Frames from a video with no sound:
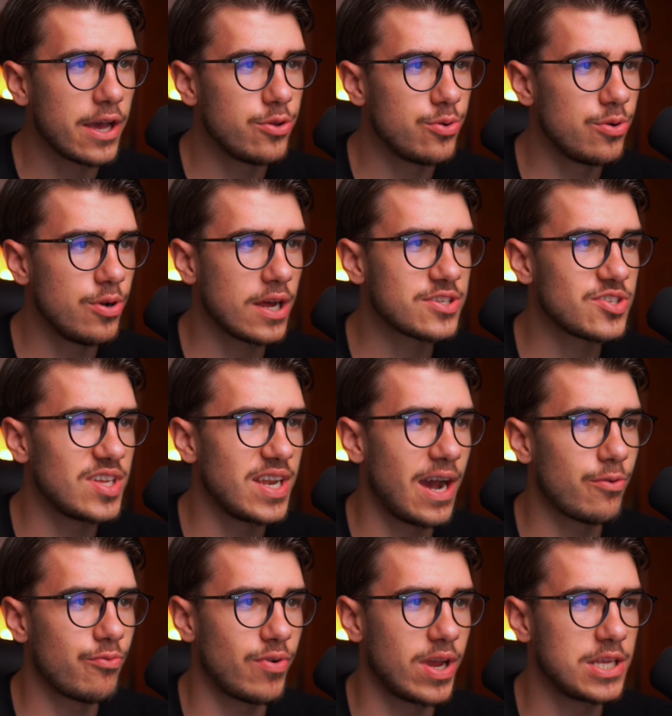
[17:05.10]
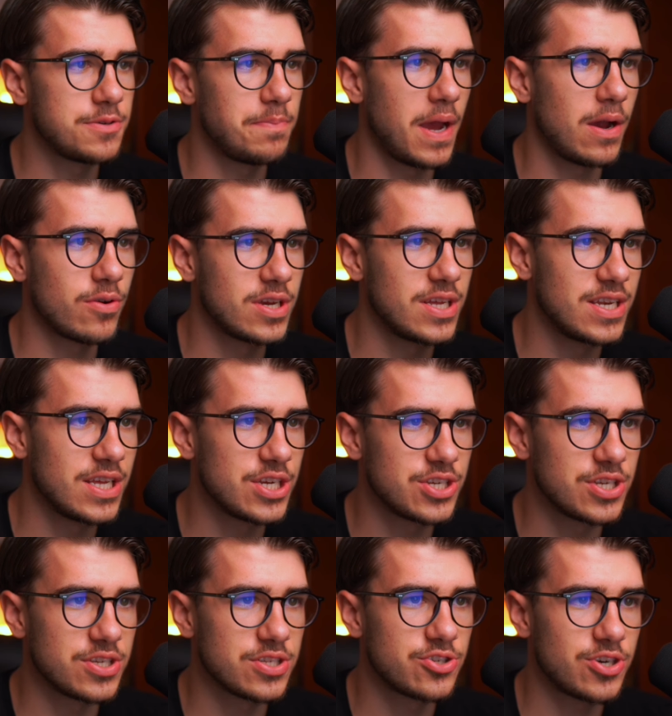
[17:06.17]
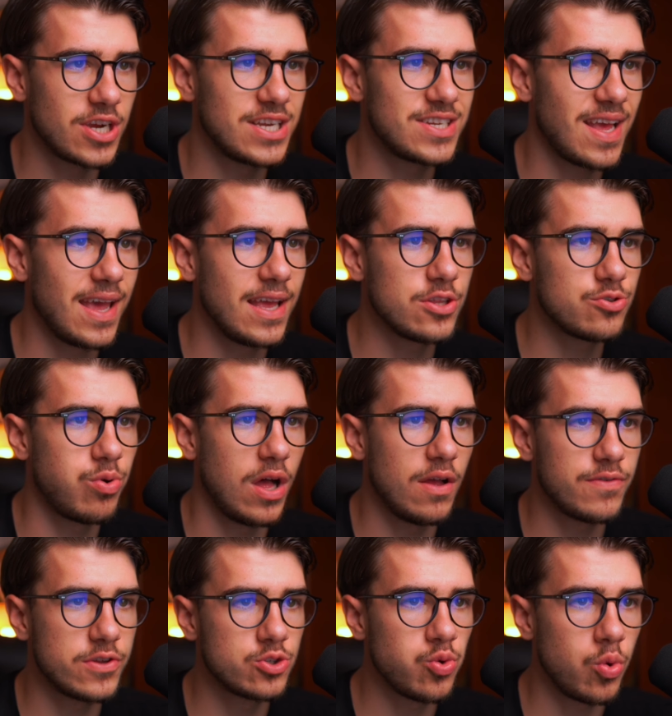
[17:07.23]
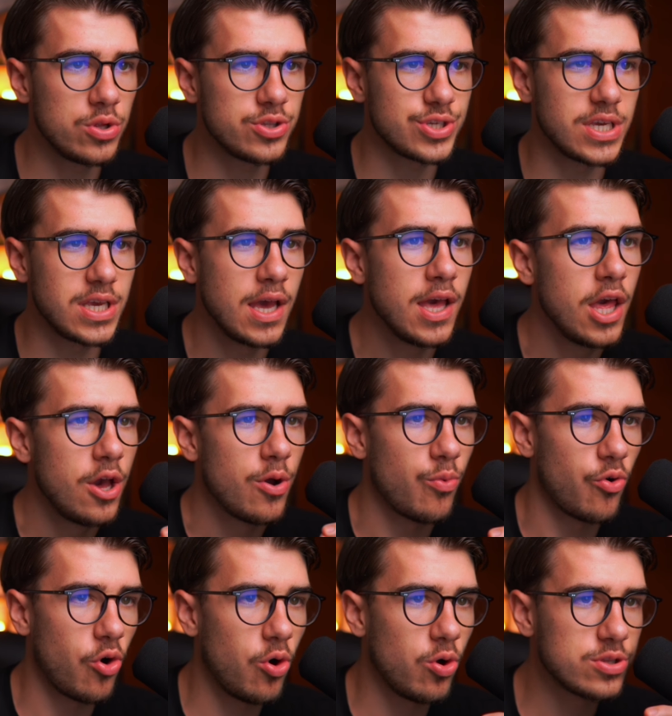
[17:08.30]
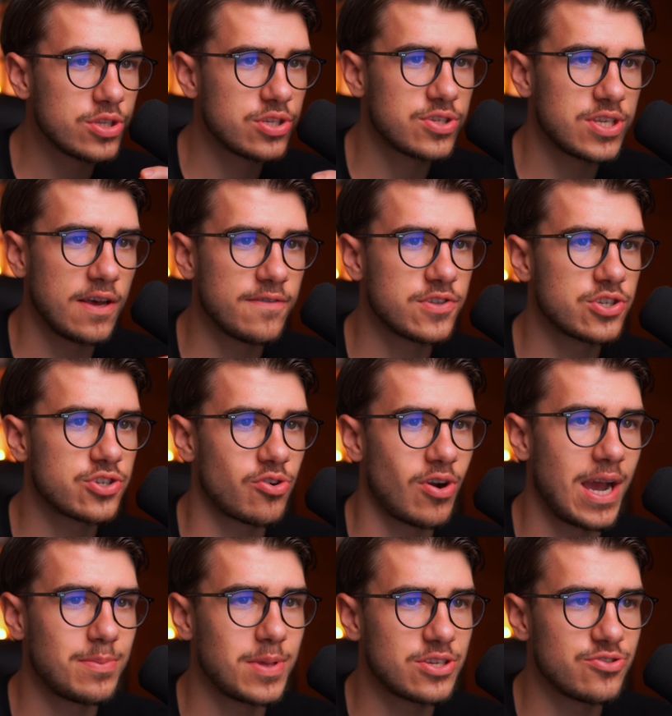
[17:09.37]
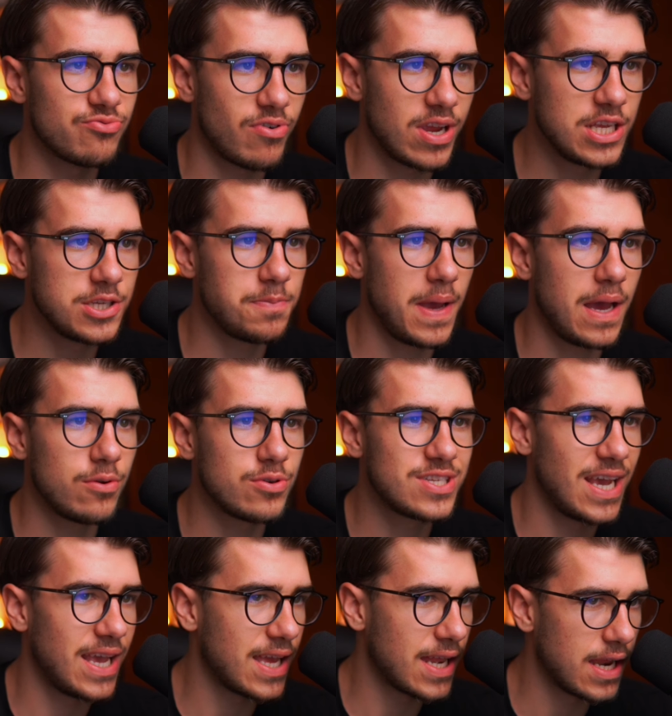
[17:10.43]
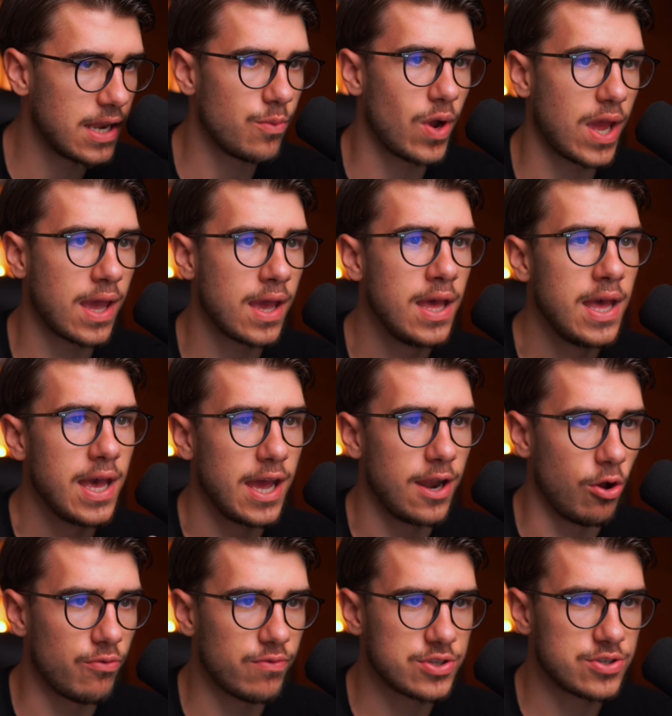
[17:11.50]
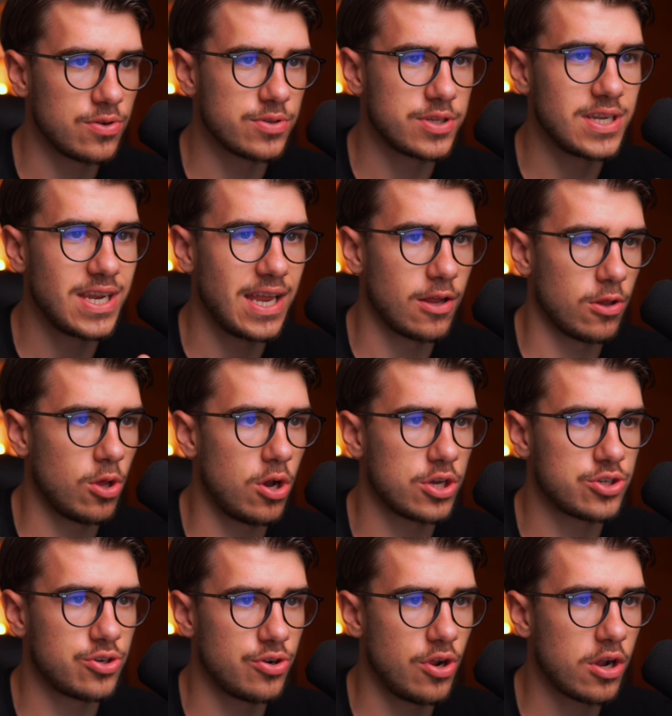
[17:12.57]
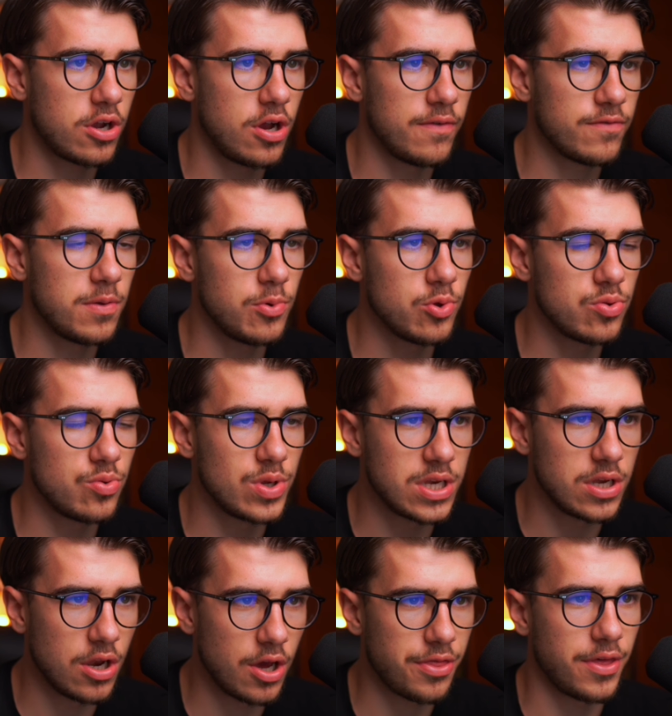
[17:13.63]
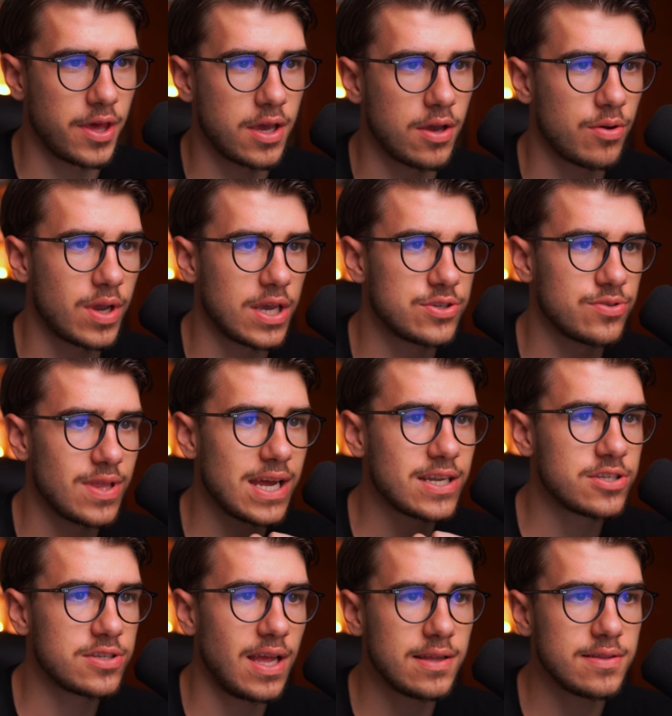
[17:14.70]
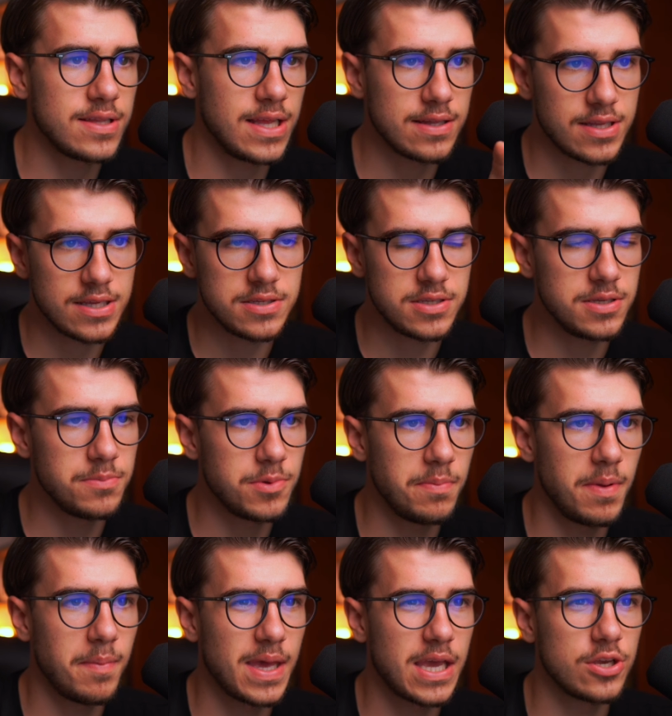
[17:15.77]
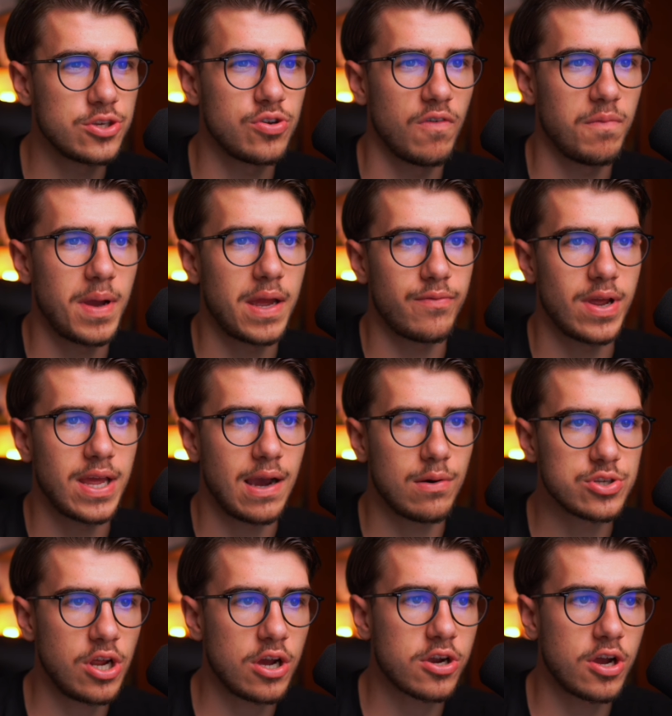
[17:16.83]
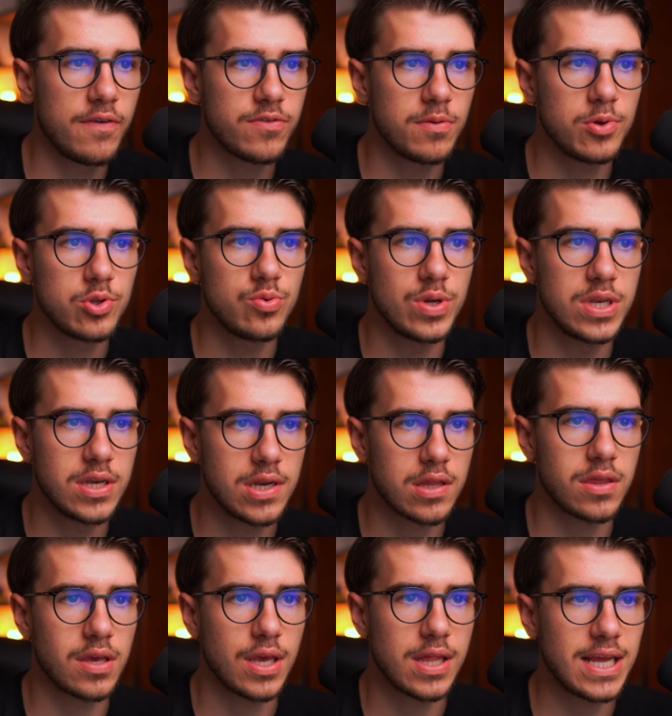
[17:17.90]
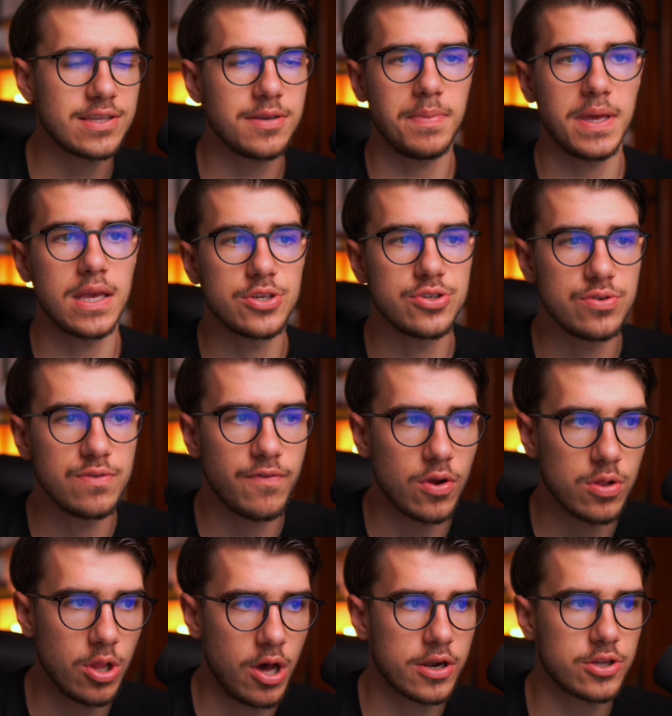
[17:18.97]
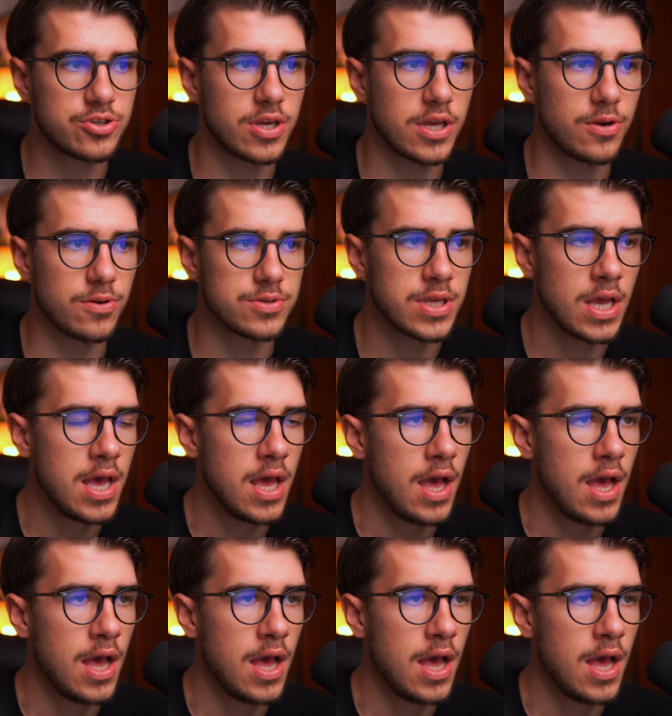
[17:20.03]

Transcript: You do not sit out range-bound conditions. Trades 8, 12, and 20 were all just self-described as range-bound, taken anyway, and all resulted in a loss. You're not comfortable doing nothing. Okay, so that seemed to be a big issue of mine, right? I was not comfortable doing nothing, and that's a big issue for a lot of traders.